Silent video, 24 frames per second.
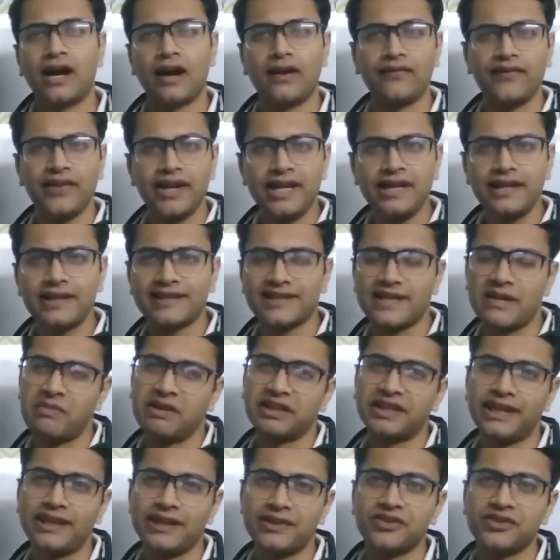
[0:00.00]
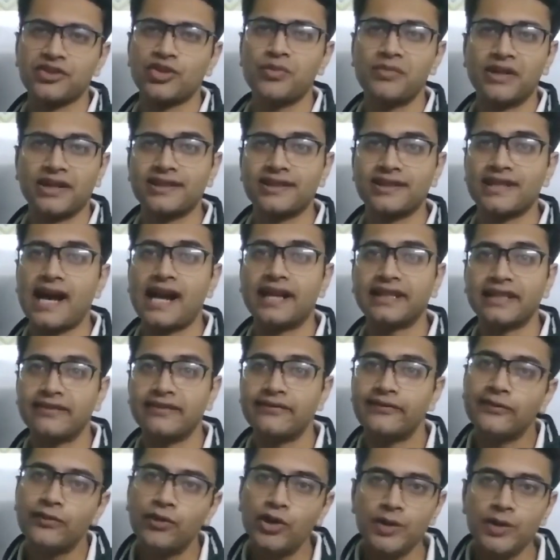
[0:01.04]
awareness among the consumers and
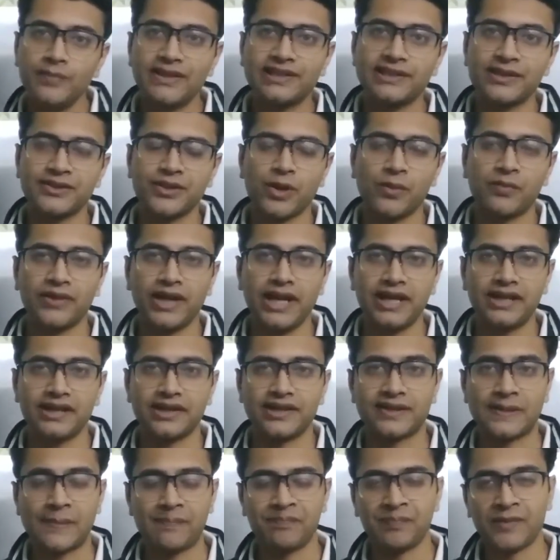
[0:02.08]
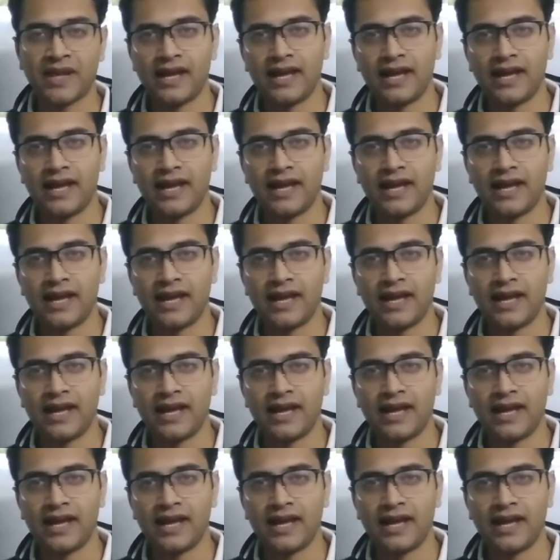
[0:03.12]
the food business operators.